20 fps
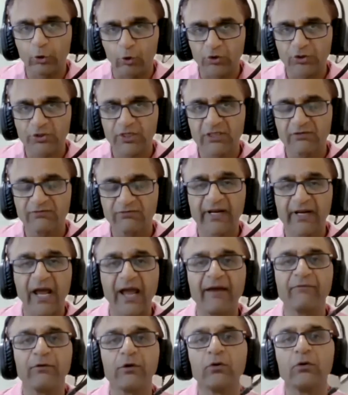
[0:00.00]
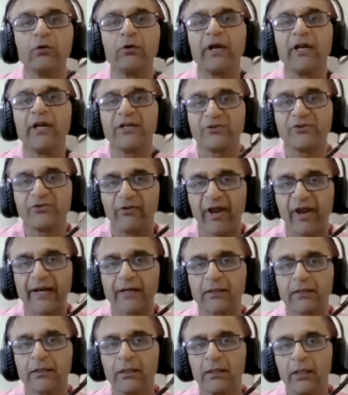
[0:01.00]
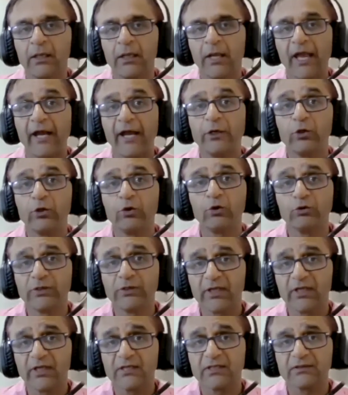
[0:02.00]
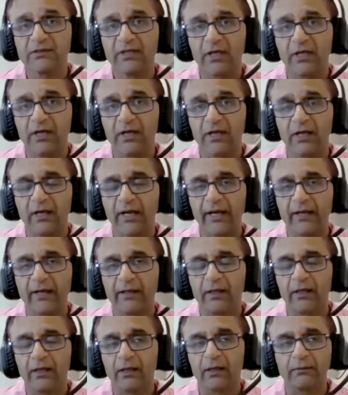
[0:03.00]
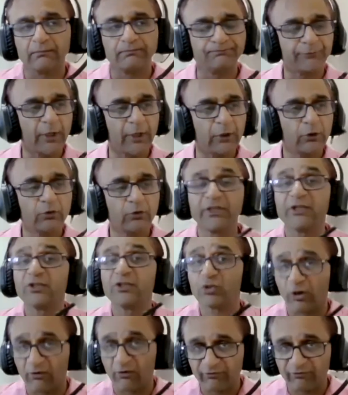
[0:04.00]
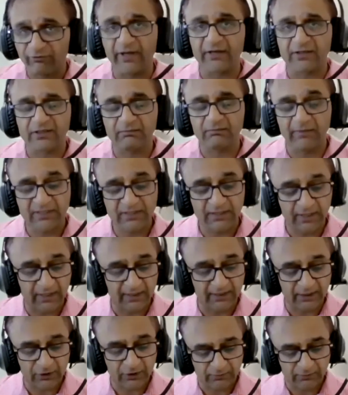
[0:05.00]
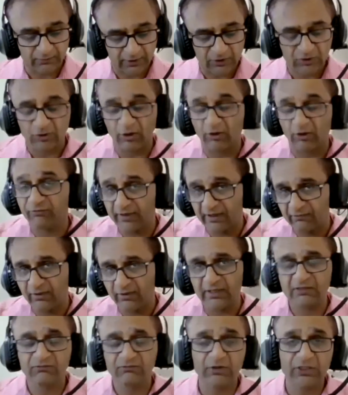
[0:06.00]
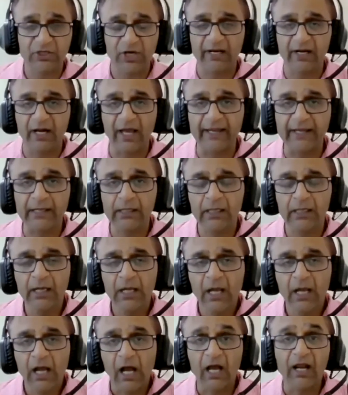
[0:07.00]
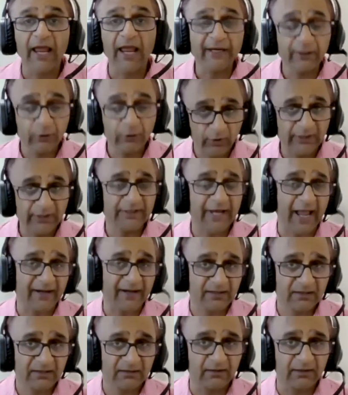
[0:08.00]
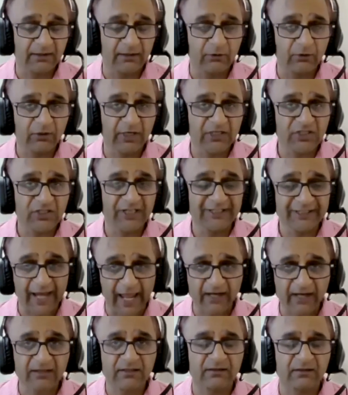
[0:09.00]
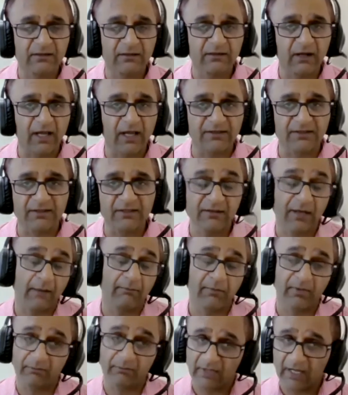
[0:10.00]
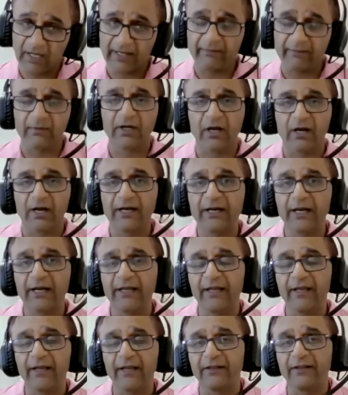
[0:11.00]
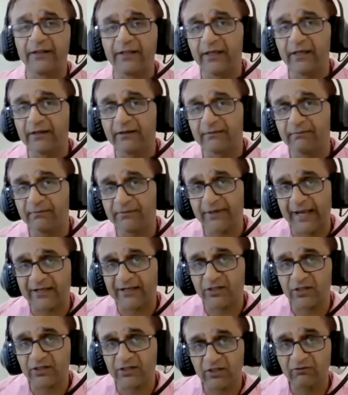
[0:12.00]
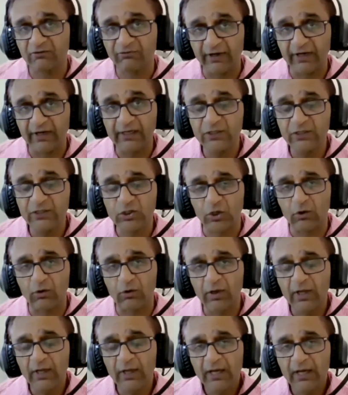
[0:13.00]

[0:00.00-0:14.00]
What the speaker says: courses where I have to interact and do do the softwares. Basically, the software one is which I like. I like doing tax, teaching tax classes. I'm currently in the taxation field, so